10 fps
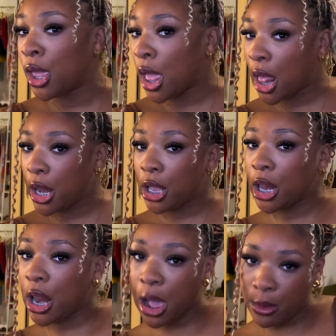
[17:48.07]
I like a
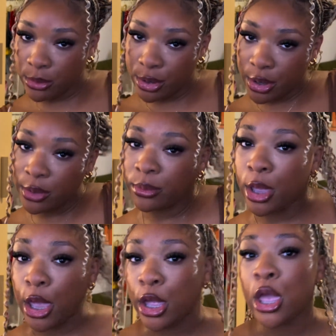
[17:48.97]
long girl,
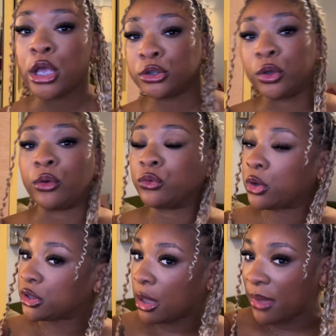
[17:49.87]
okay? So of course
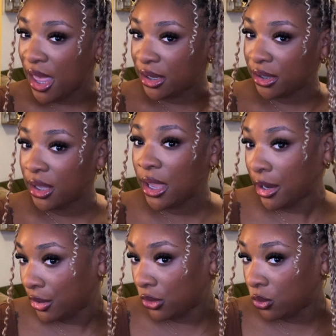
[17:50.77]
I'm adding
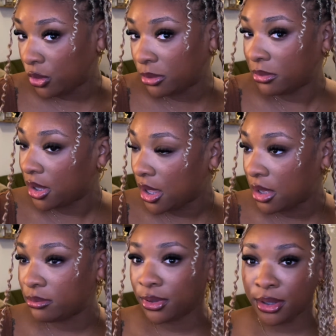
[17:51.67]
hair on mine,
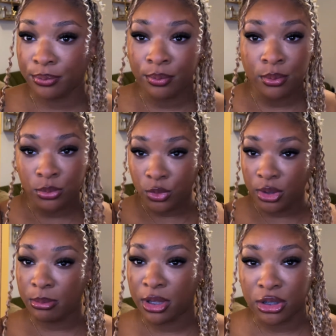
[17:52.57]
but you can
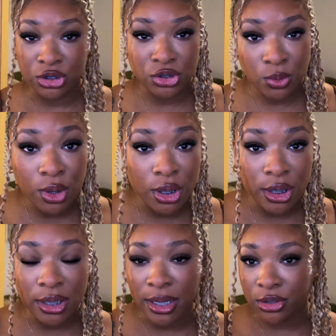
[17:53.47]
make it shorter.
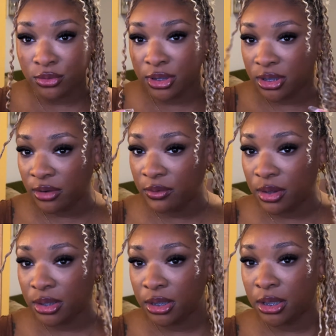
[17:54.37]
Like, you can
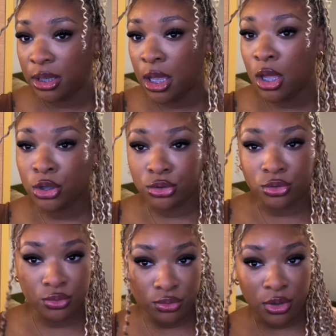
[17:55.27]
definitely
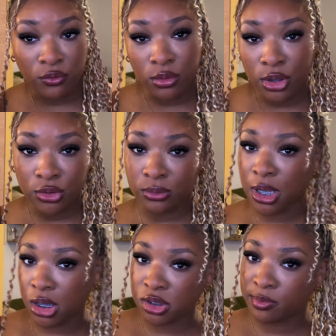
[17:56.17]
do, if you can do
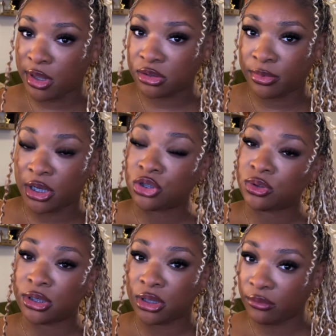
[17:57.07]
knotless box braids, you can
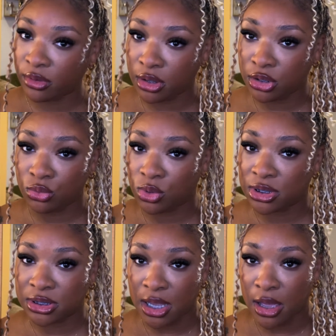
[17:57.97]
definitely do this
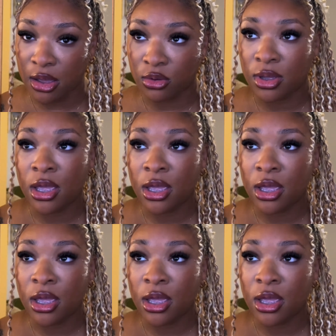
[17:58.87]
style.